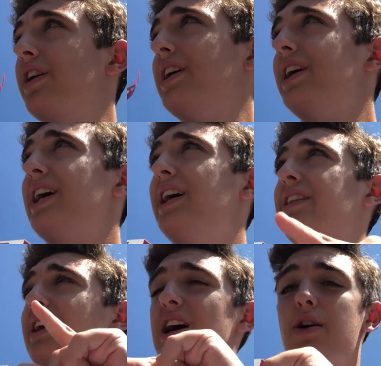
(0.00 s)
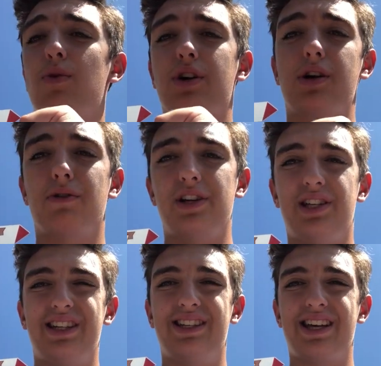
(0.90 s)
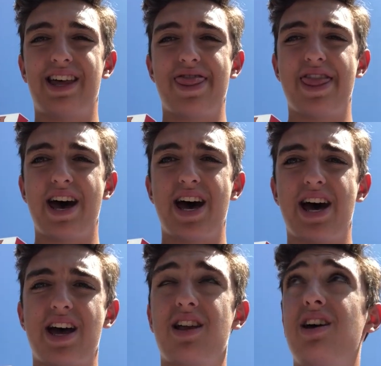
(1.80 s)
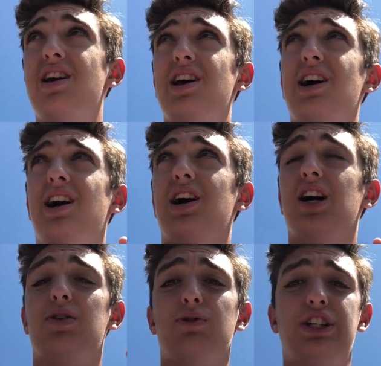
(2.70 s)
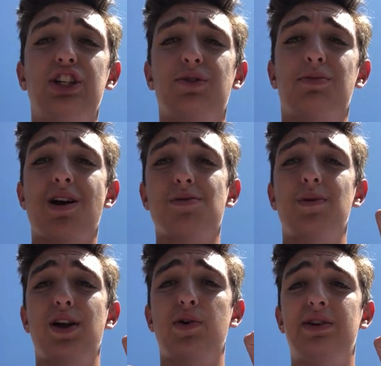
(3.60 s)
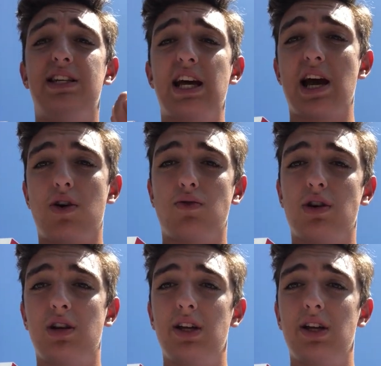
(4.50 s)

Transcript: and the guy working Reese's said that Reese's would probably go down